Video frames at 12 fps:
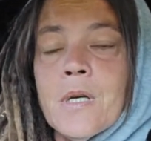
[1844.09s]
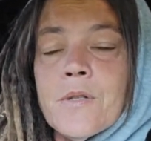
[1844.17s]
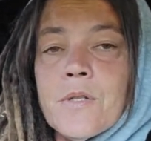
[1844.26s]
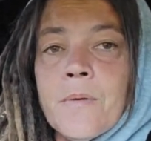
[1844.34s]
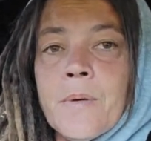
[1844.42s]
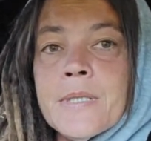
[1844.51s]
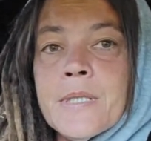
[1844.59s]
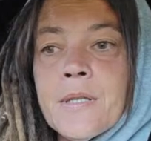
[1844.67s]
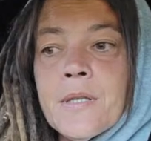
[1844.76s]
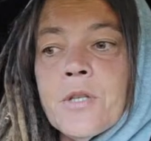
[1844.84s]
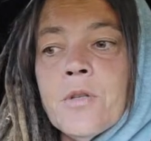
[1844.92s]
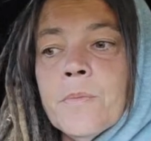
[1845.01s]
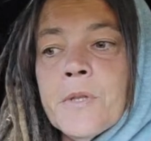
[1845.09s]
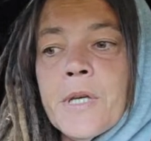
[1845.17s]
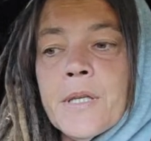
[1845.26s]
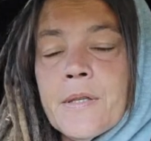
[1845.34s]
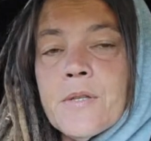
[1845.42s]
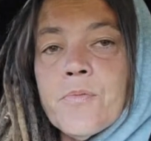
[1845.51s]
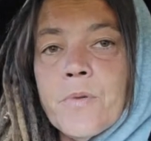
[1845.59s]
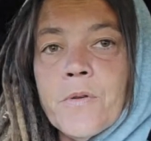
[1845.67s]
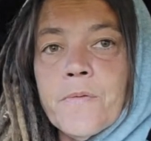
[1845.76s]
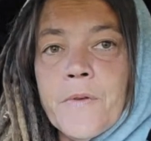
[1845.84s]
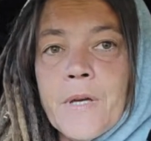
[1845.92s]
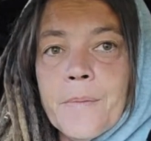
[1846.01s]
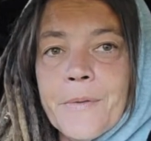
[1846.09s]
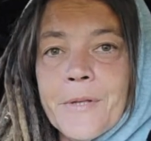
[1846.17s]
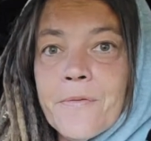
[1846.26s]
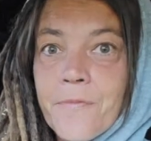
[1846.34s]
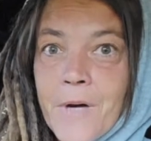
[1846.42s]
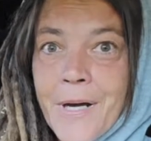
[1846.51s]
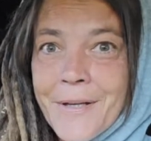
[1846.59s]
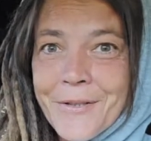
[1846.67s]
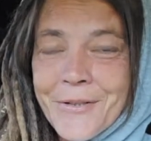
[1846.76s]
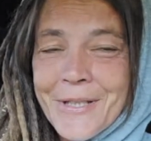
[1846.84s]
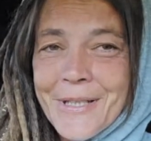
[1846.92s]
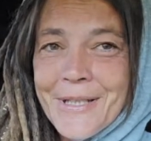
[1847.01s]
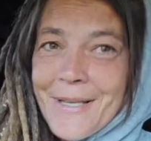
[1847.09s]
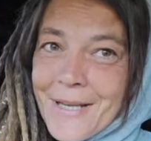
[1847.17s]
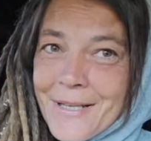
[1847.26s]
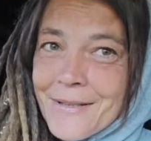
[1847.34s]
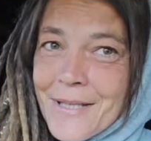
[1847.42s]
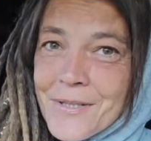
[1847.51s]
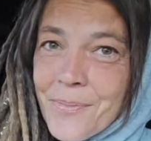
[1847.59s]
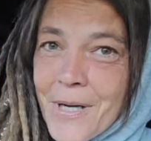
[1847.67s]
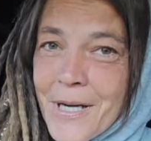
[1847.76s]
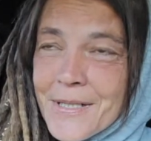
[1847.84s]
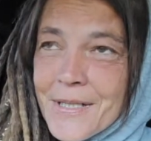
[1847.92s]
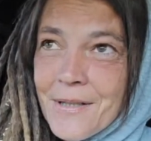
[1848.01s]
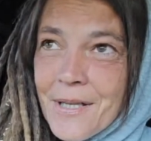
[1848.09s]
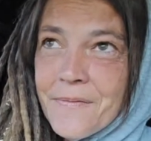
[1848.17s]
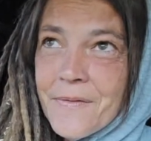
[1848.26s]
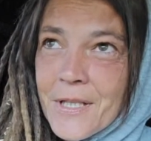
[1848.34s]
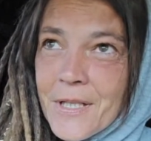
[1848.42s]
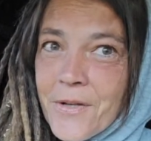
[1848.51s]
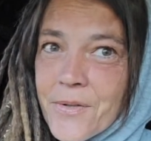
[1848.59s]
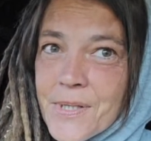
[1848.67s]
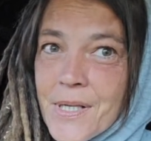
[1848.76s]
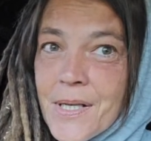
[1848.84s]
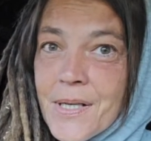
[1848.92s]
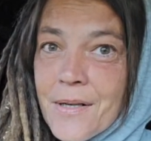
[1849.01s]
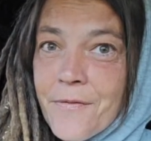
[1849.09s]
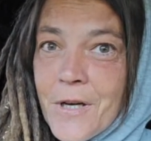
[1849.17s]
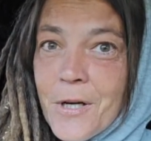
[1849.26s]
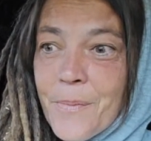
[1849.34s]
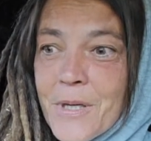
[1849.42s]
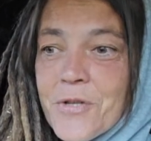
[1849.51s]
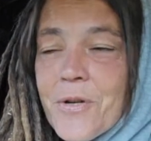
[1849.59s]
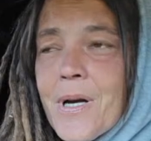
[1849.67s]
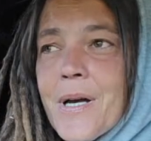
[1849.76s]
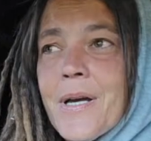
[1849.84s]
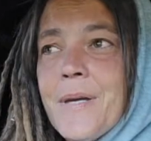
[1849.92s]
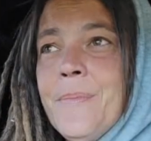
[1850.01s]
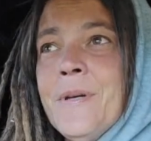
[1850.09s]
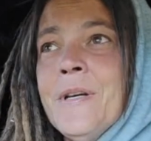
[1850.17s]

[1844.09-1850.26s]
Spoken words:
So I did accumulate this road family finally. That's why I did that video saying I found my tribe.